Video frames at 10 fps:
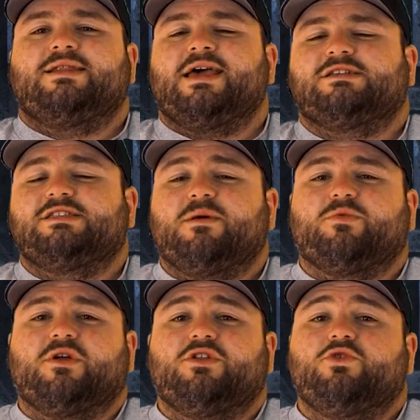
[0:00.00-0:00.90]
Next up,
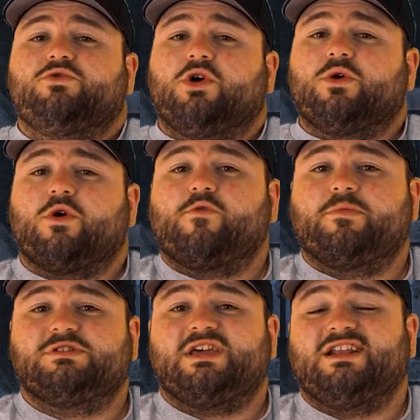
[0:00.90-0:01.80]
we're gonna do turnover
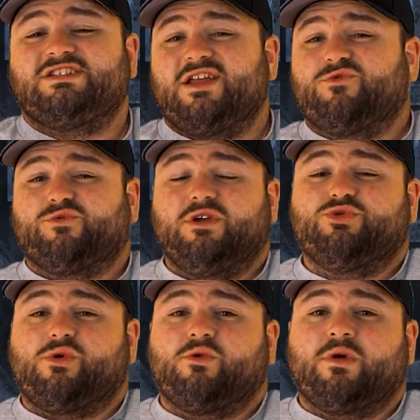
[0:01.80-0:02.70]
percentage and free
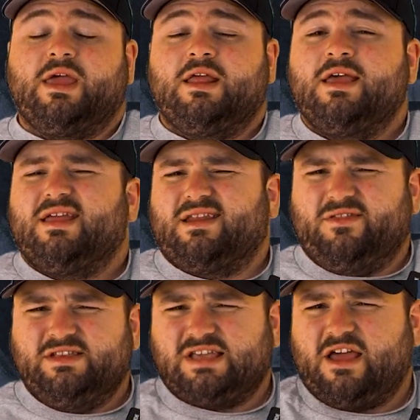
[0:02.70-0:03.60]
throw rate. Now
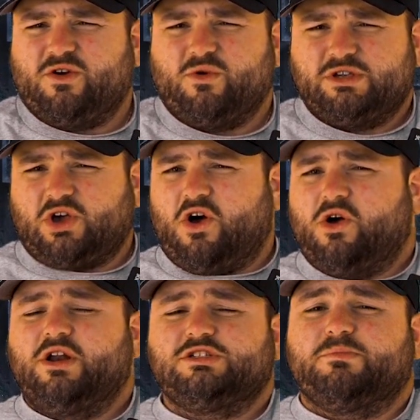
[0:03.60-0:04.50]
these categories
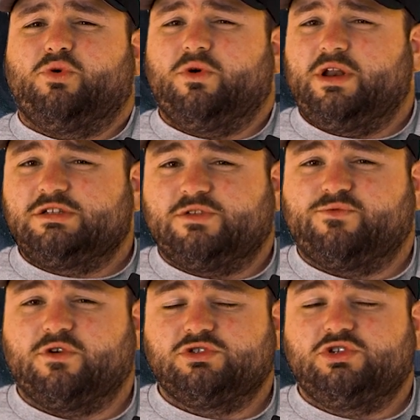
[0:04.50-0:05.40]
aren't as important as the
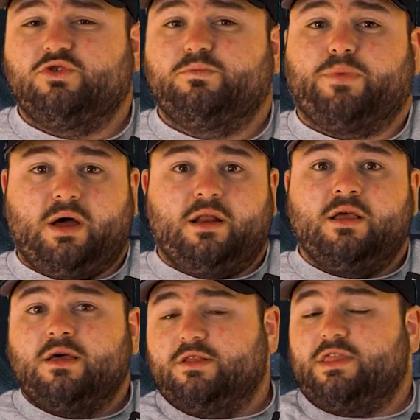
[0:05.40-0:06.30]
first two, but
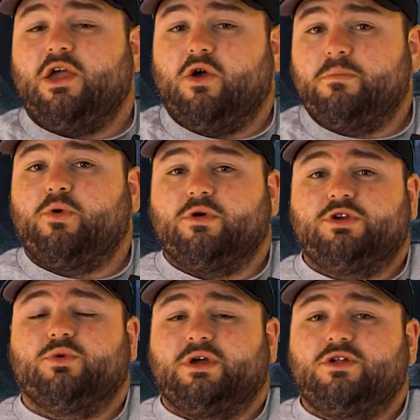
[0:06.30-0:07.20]
they are important
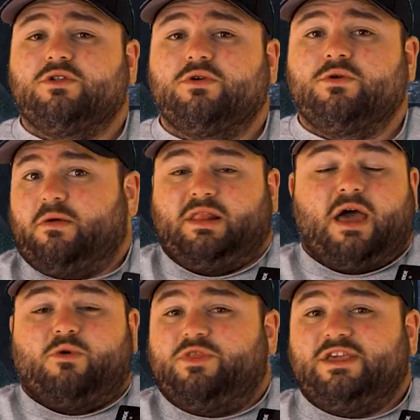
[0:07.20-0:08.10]
to include.
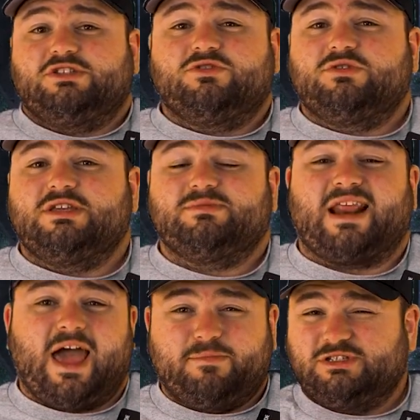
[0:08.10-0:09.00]
Now with these two teams, it
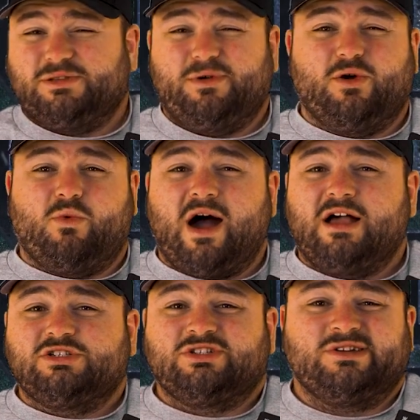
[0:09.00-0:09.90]
happens to be a
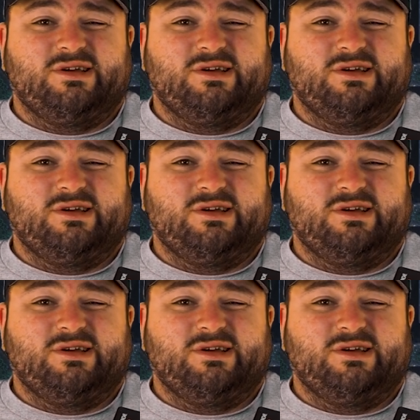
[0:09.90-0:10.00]
wash.